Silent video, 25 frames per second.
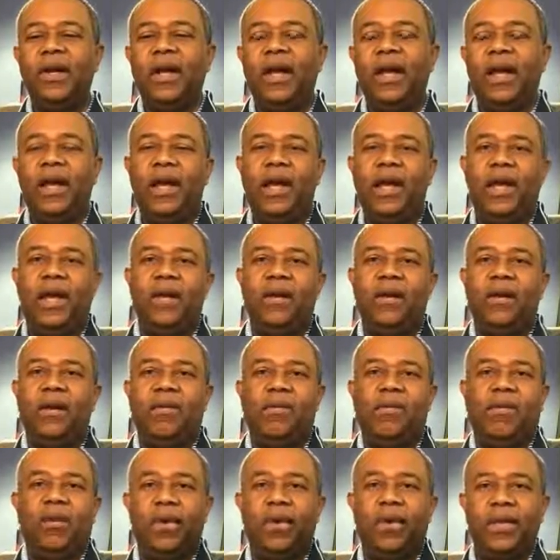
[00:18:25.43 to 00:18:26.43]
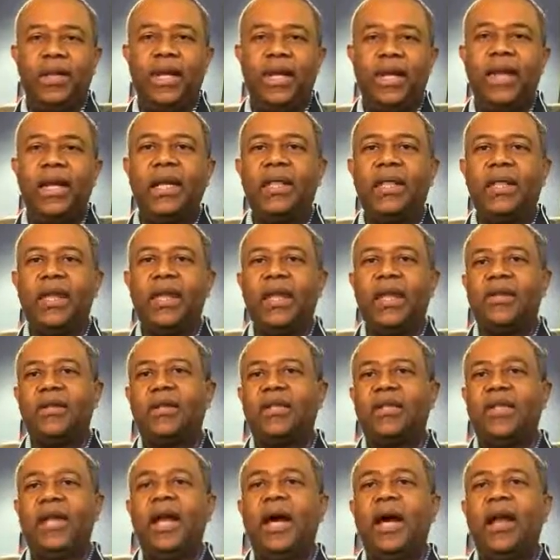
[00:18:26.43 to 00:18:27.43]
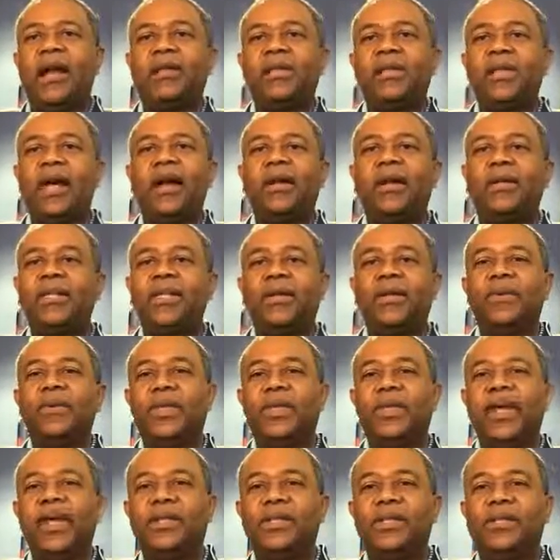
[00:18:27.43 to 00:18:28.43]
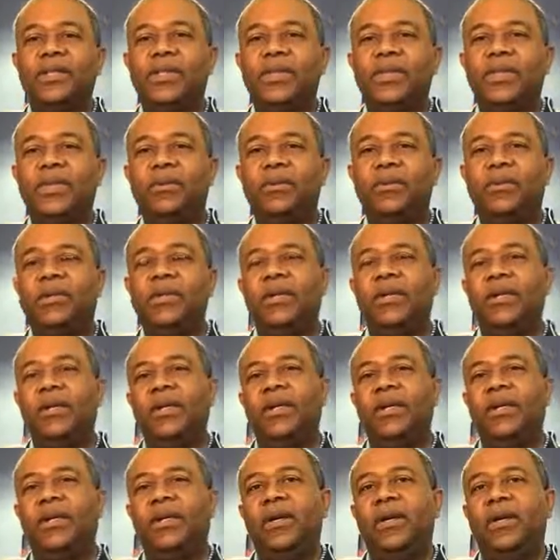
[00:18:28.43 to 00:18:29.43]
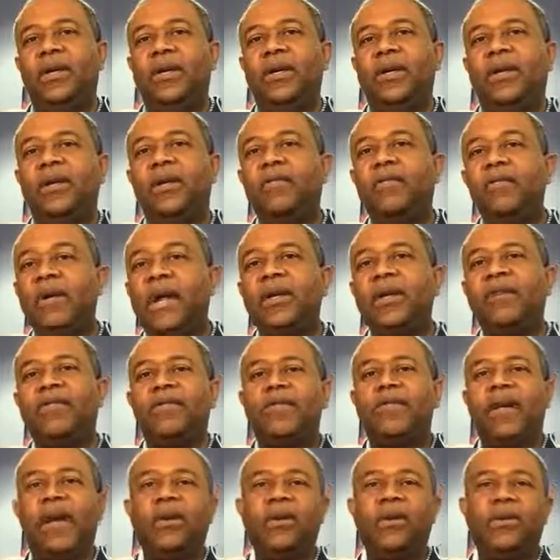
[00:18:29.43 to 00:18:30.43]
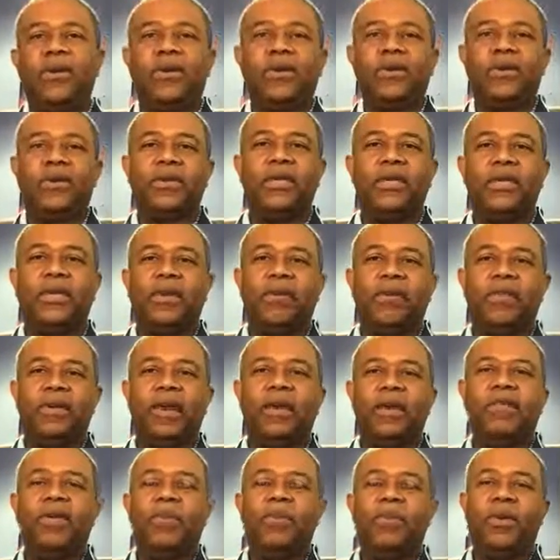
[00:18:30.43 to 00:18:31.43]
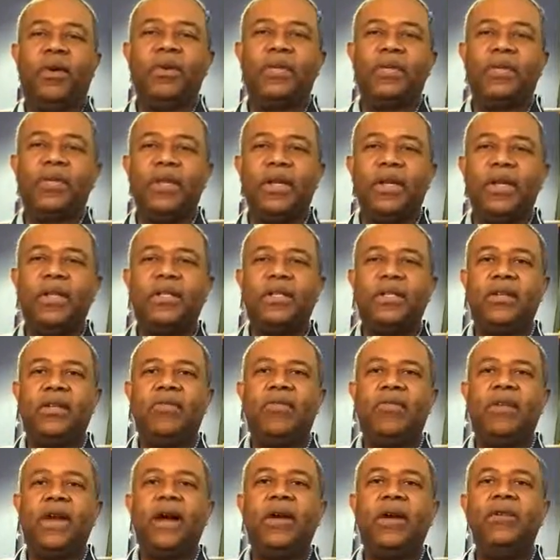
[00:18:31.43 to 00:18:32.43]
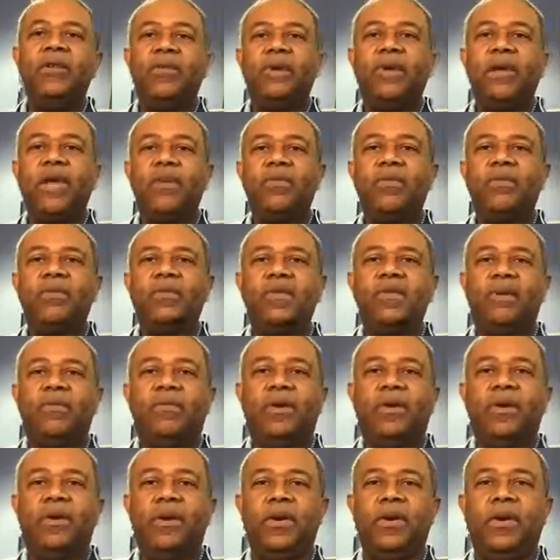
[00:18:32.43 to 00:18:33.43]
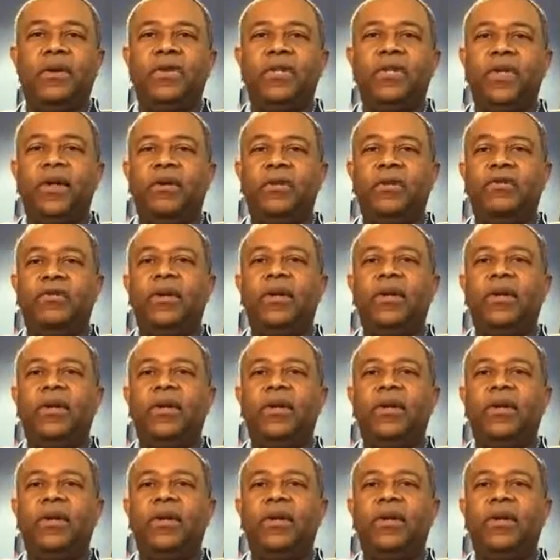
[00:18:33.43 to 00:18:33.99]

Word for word: And more than anything, stay out of toxic relationships. Uh, you've got to value yourself. Every person needs to value himself or herself